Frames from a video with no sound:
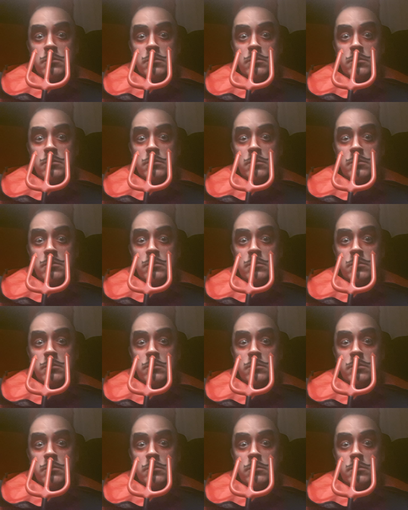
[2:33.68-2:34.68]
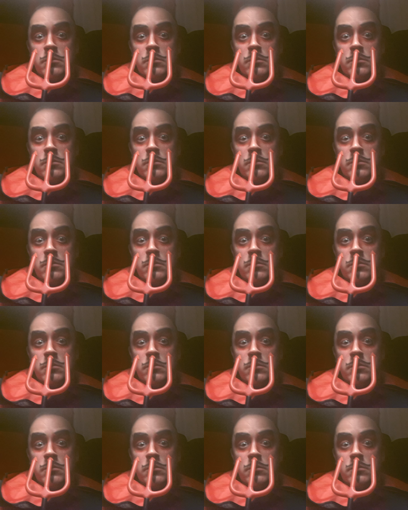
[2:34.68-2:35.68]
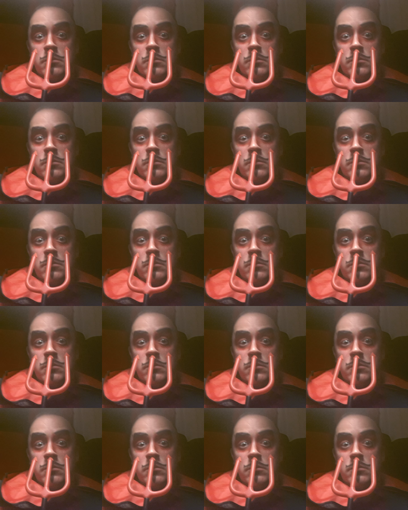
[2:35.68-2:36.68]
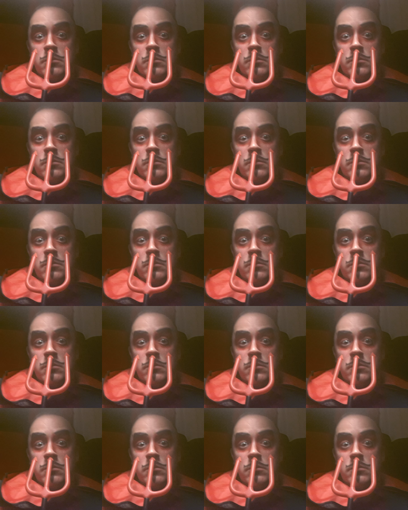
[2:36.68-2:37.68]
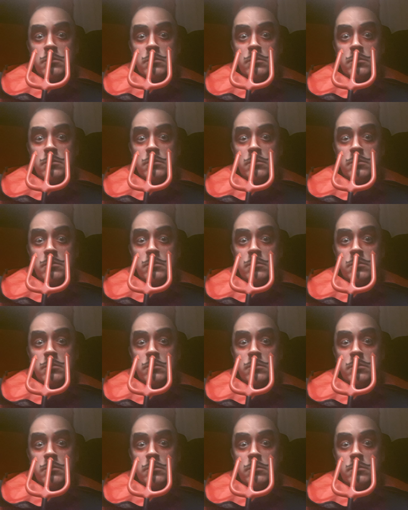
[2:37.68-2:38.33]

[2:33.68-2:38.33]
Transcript: [no speech]